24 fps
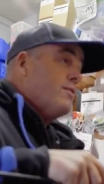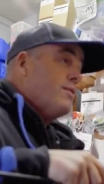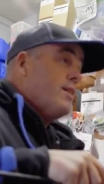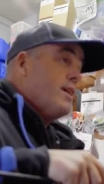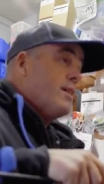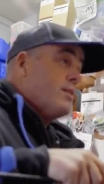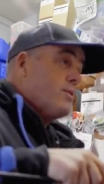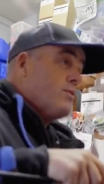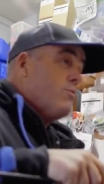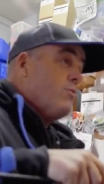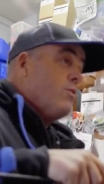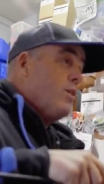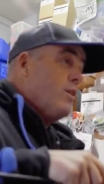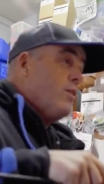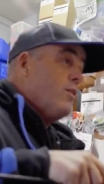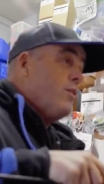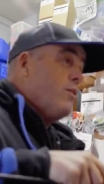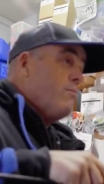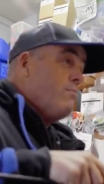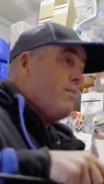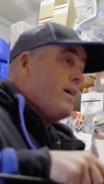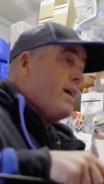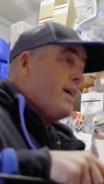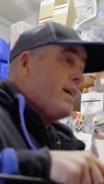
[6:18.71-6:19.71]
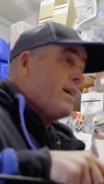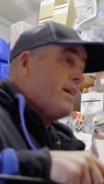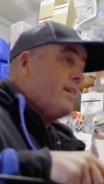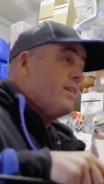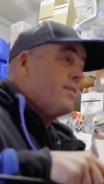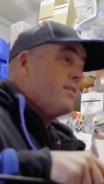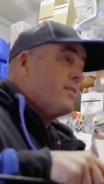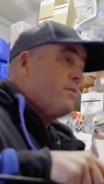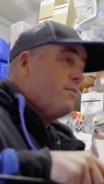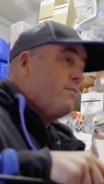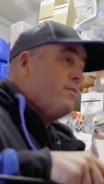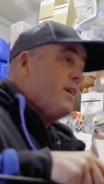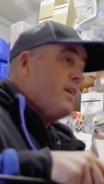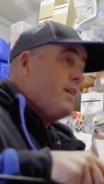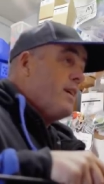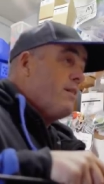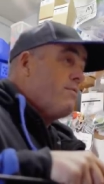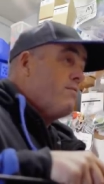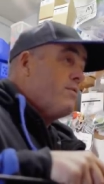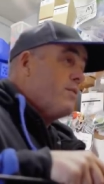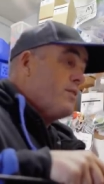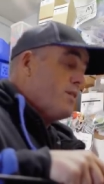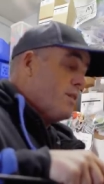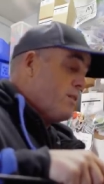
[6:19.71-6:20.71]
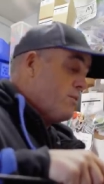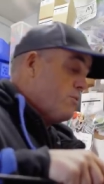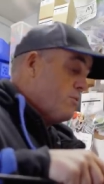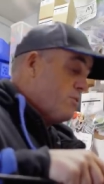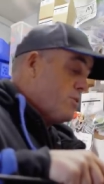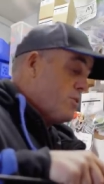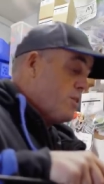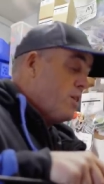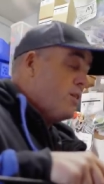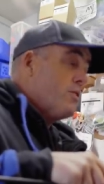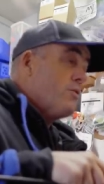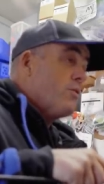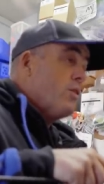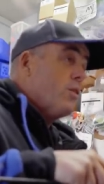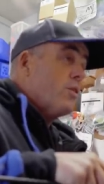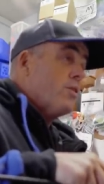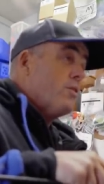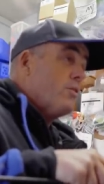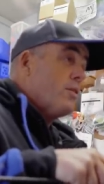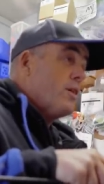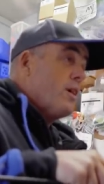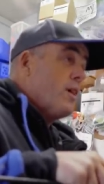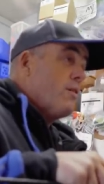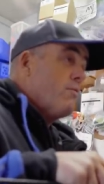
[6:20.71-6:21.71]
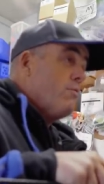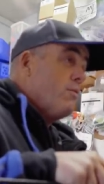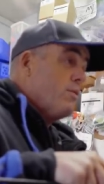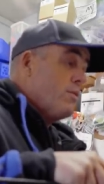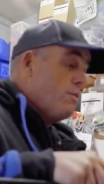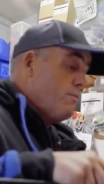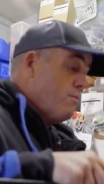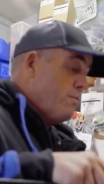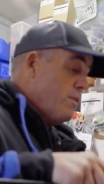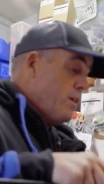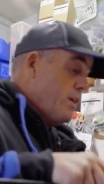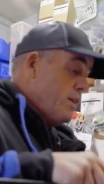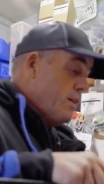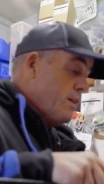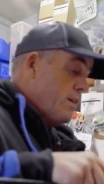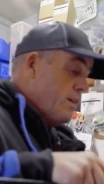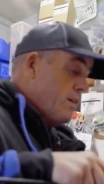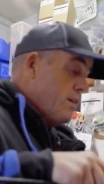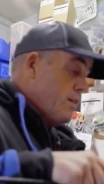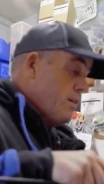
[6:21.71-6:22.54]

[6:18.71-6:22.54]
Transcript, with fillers: that's quite a lot of maggots to feed every single chuck. You've got to be careful what you feed.